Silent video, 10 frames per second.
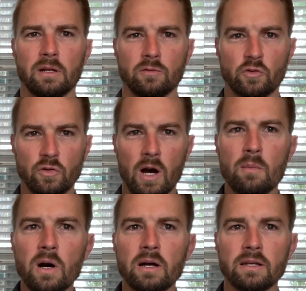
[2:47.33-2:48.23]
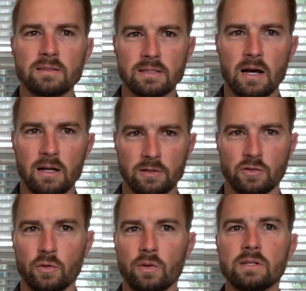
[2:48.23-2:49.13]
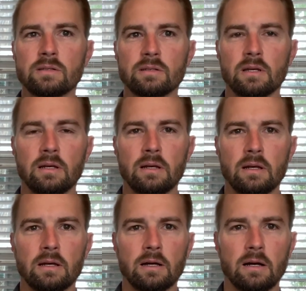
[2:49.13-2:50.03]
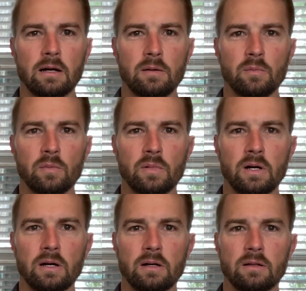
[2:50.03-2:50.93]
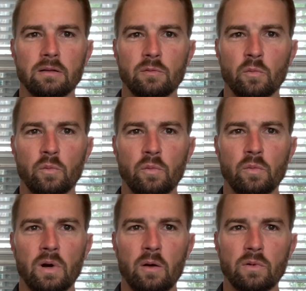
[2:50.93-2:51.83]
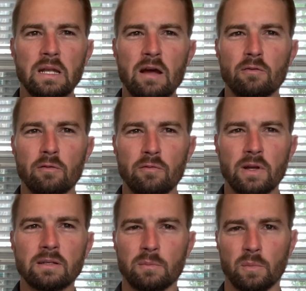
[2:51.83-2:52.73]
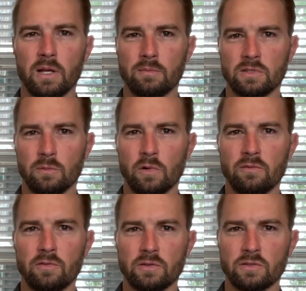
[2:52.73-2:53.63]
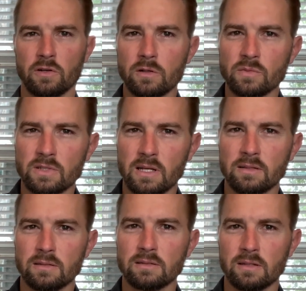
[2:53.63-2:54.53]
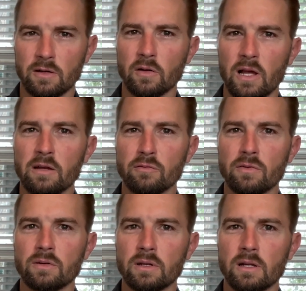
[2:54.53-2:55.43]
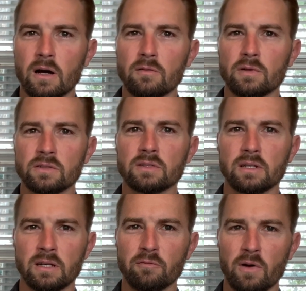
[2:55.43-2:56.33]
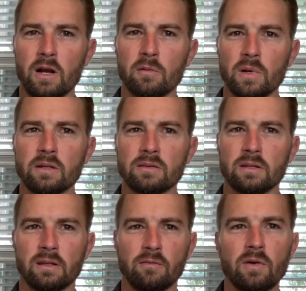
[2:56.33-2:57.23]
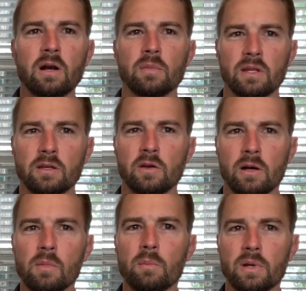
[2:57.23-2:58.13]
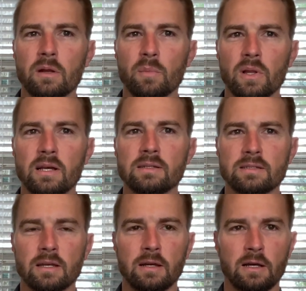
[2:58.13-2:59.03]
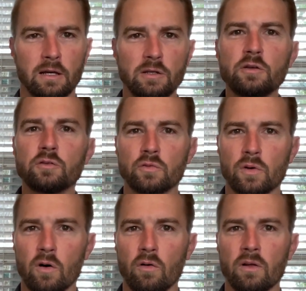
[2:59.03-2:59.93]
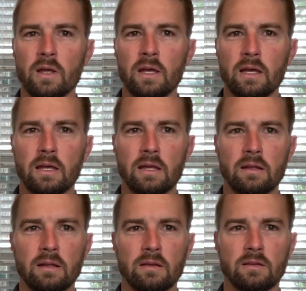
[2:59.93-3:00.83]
Trauma is not a choice. I would never victim blame someone for circumstances in their life. And obviously an environment, and the environment that you come up in, plays a huge role in the